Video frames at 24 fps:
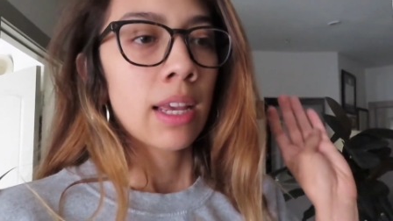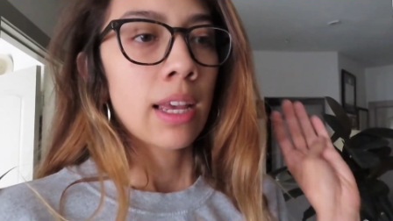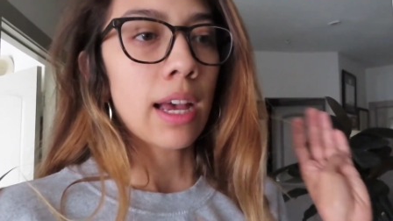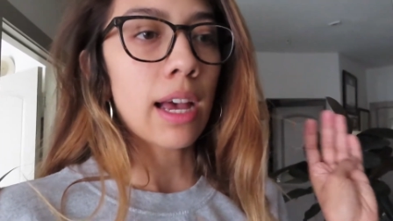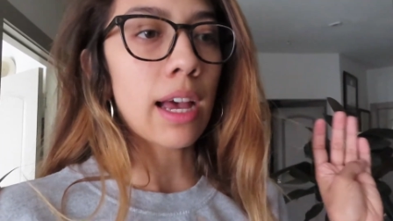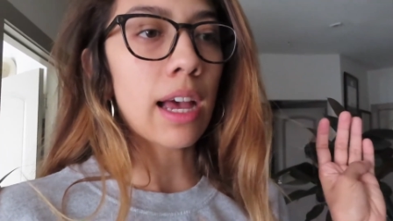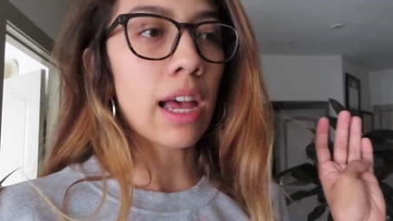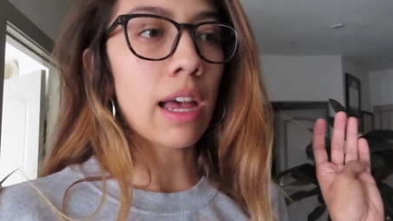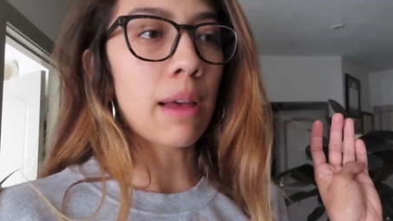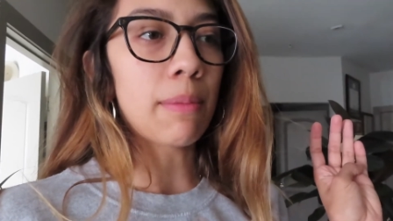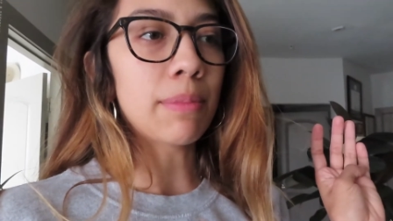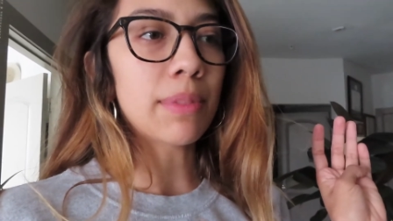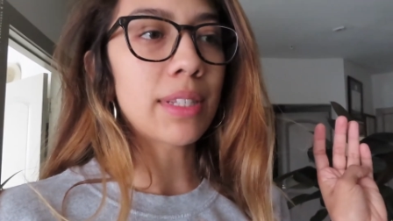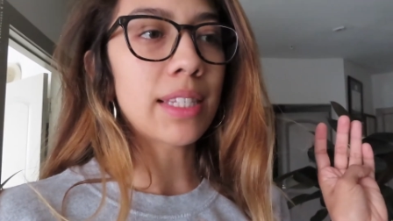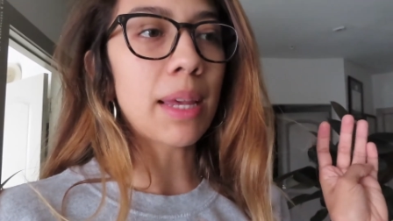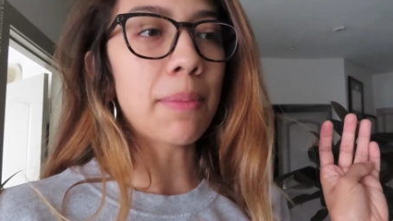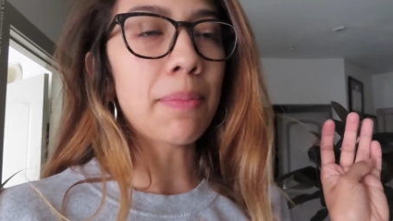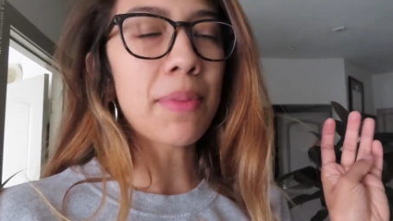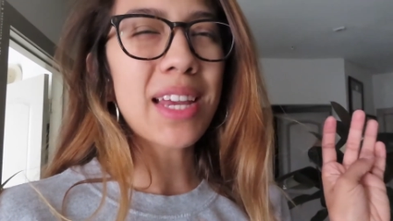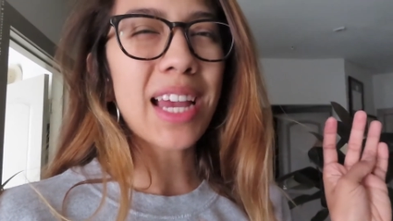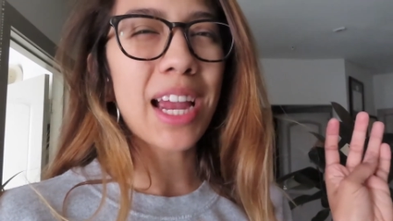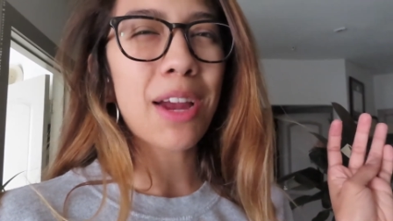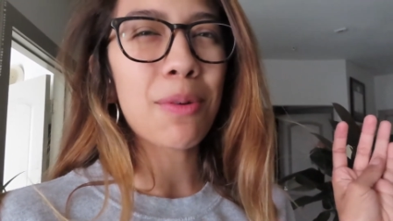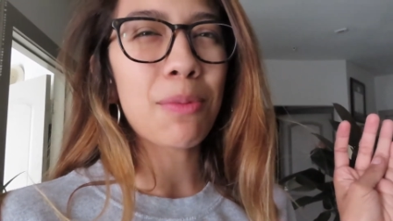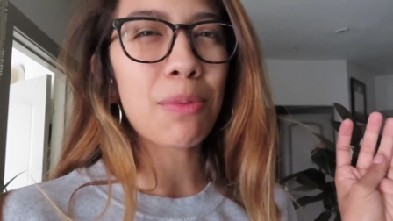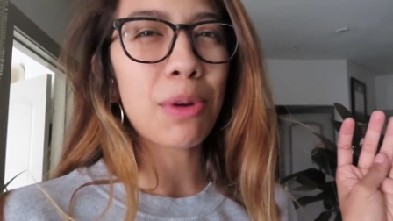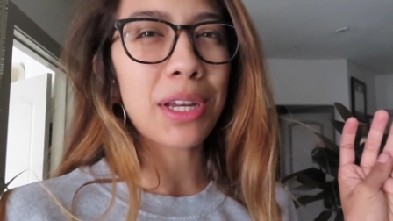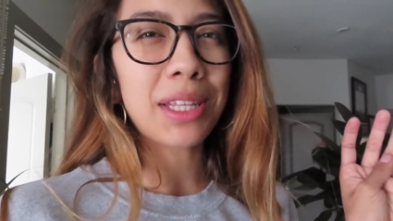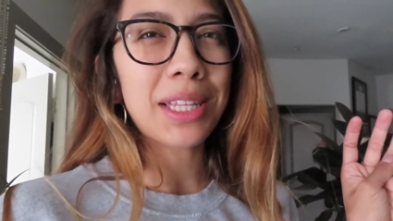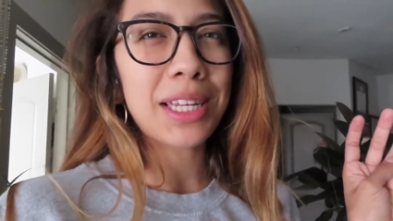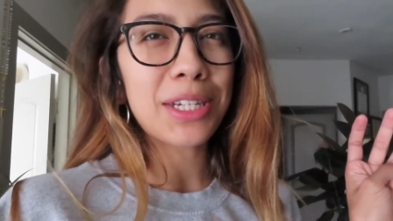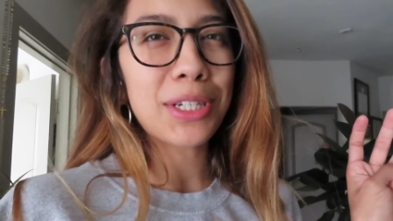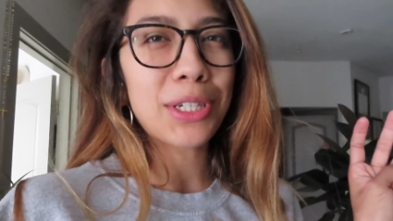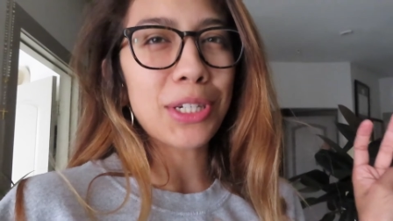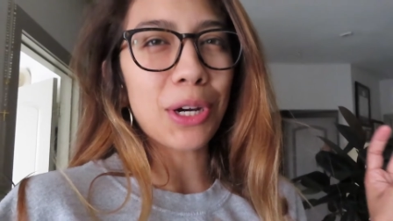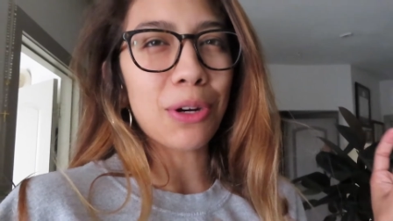Something I
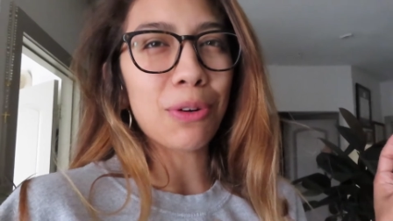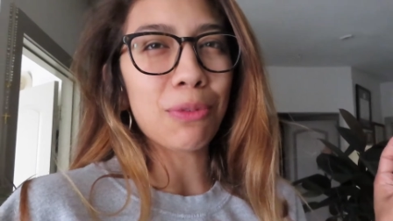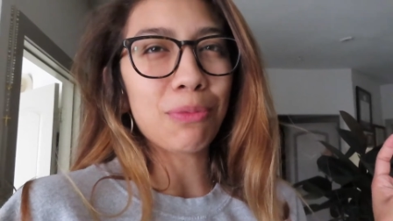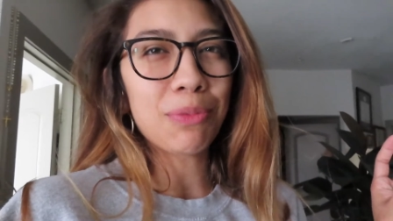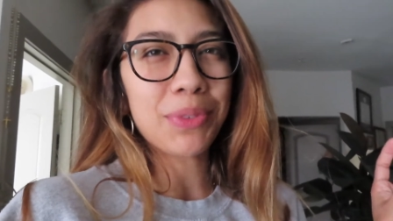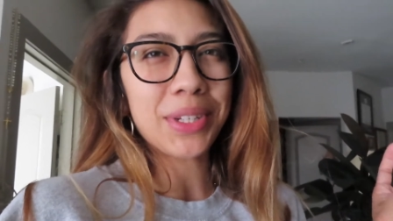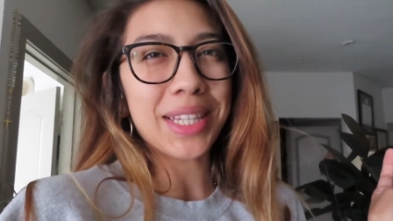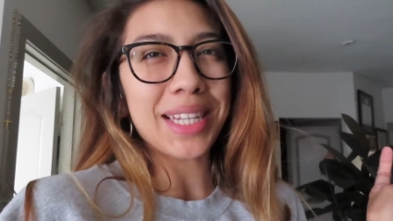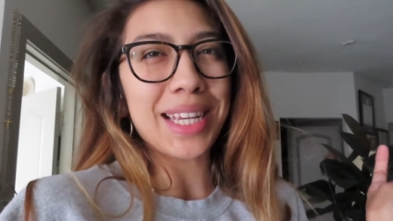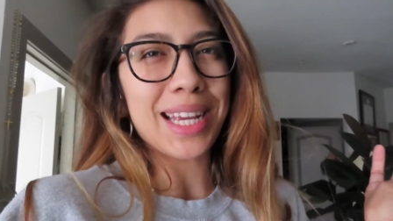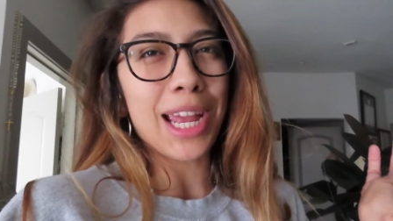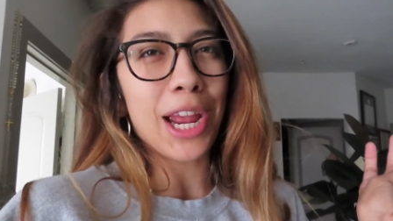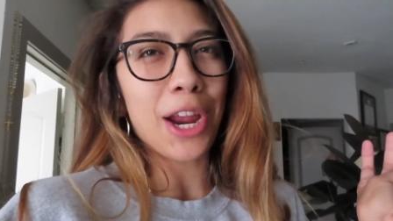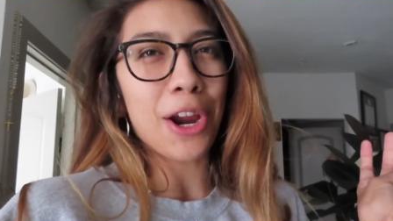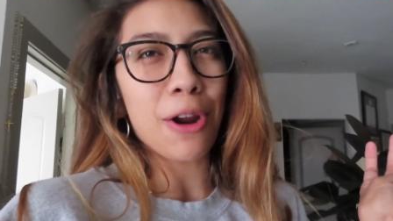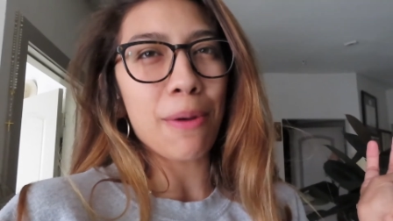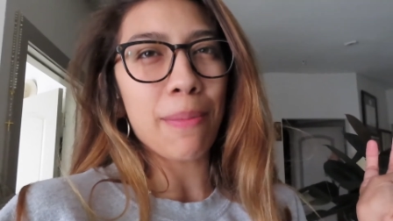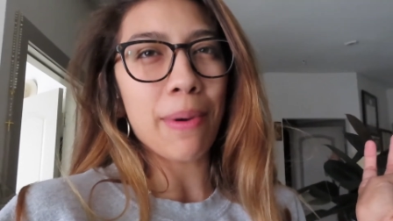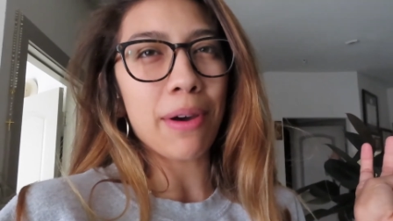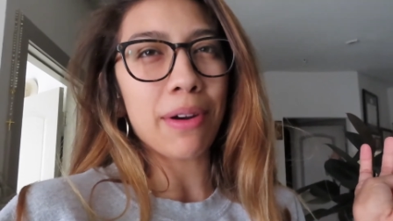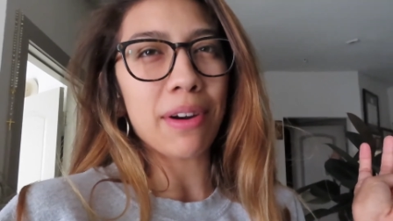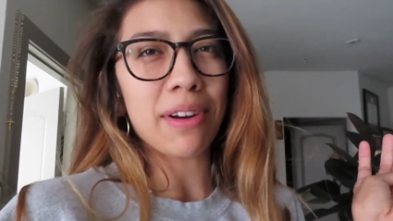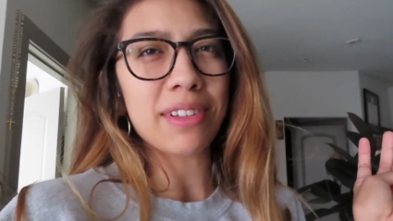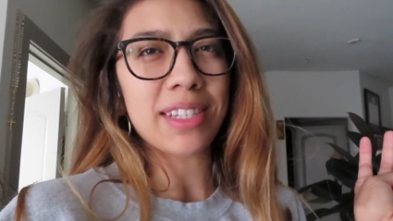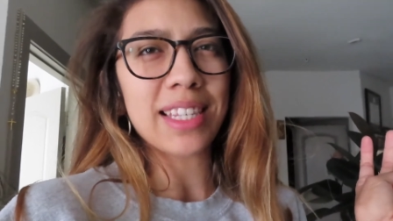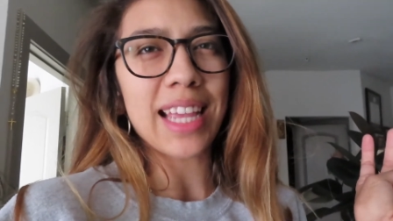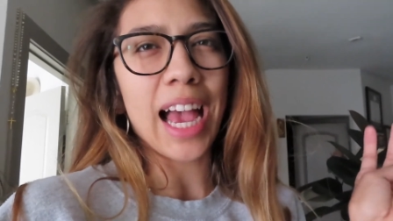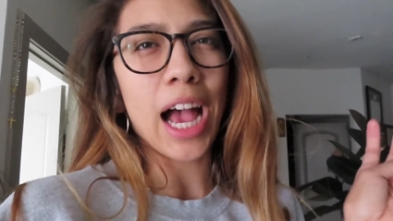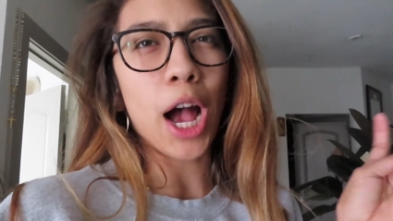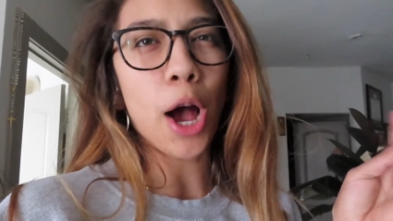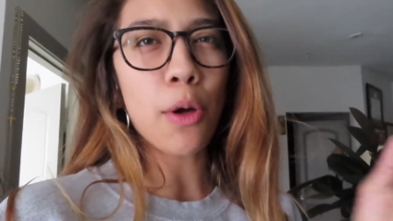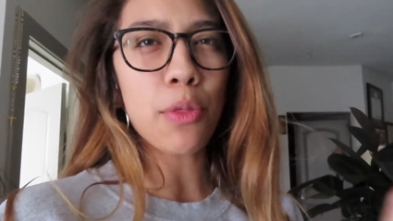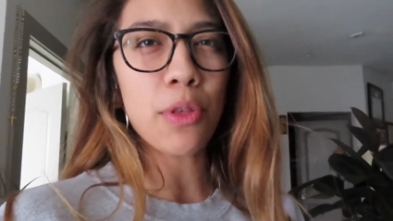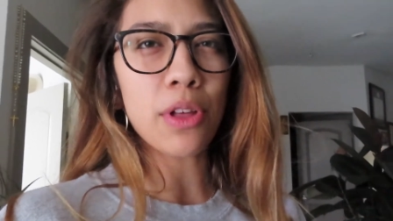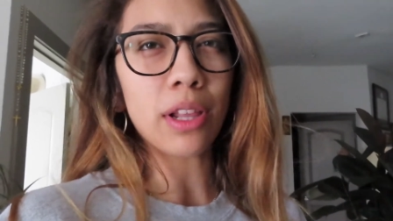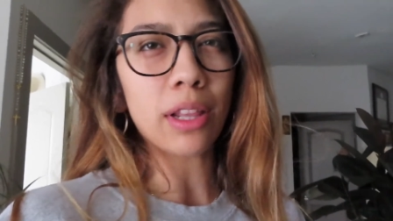don't really care about is
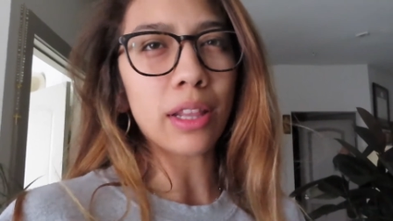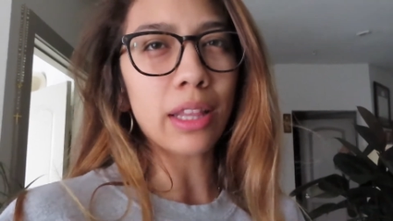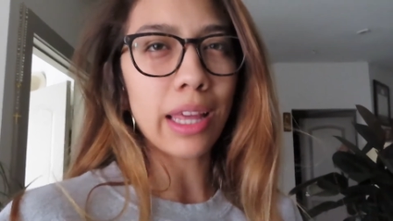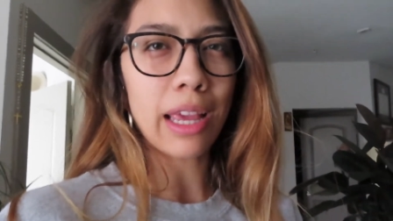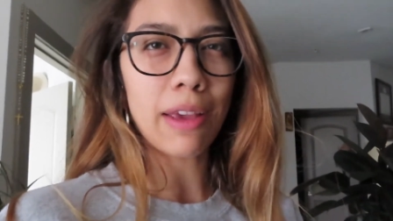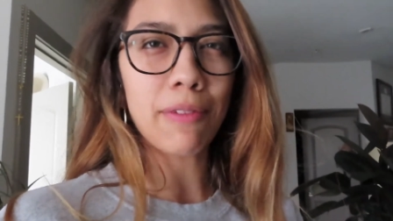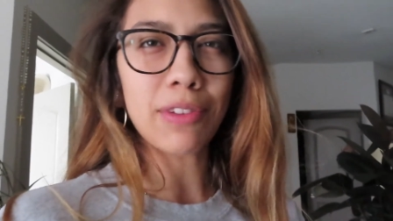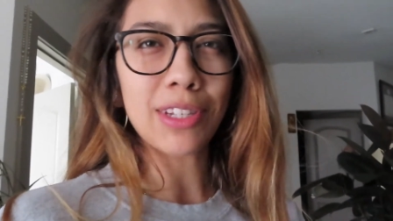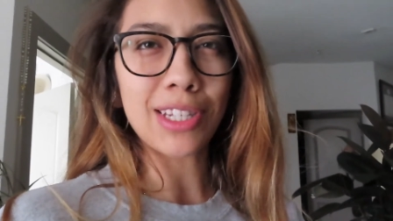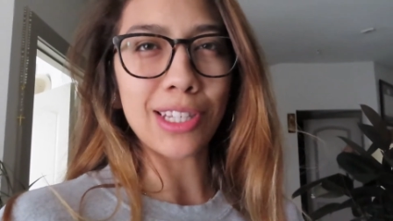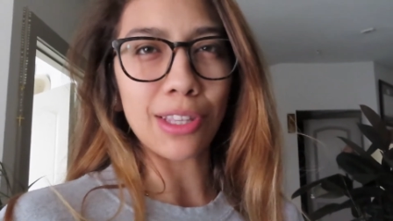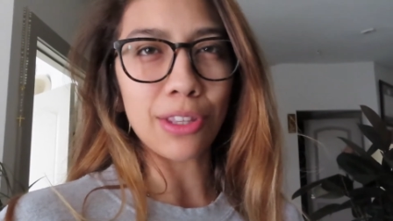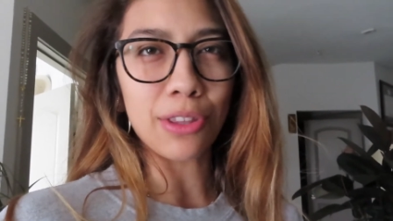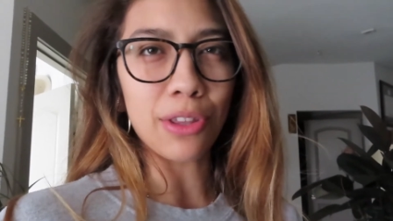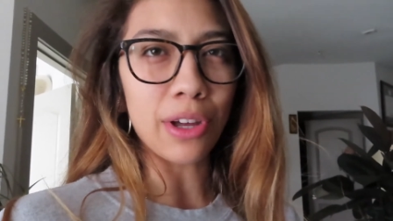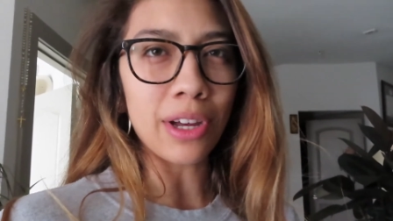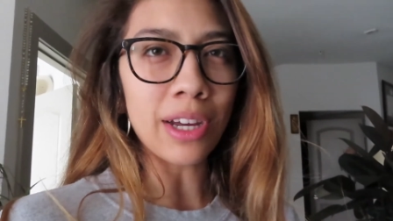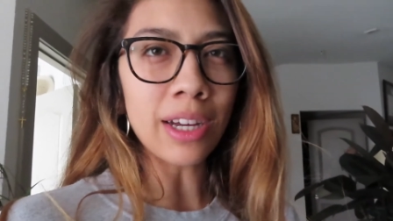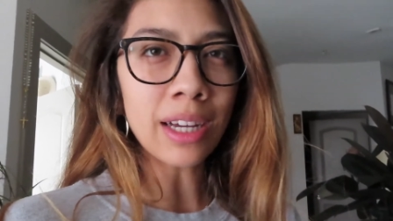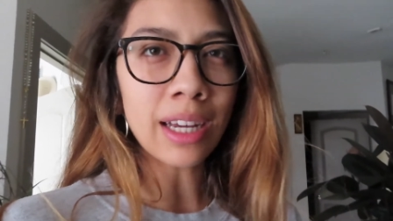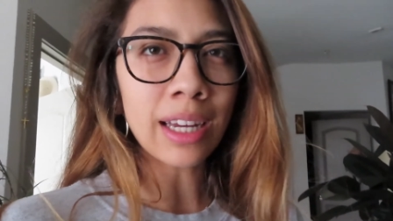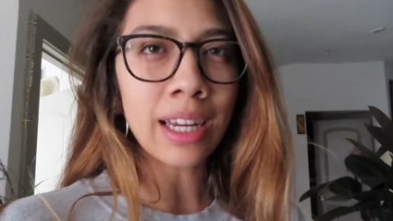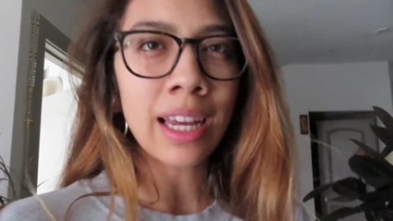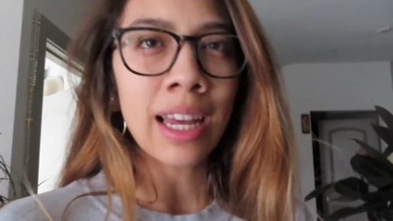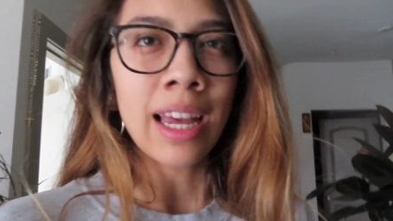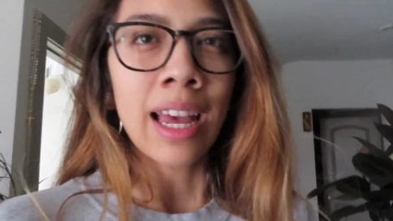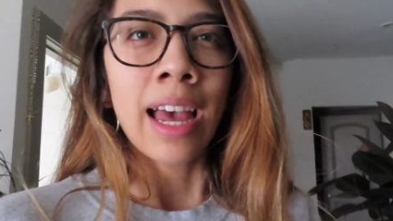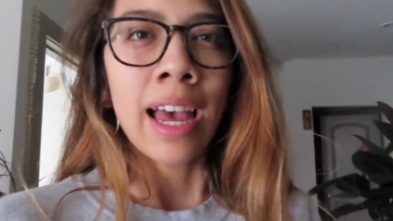how the leaves look.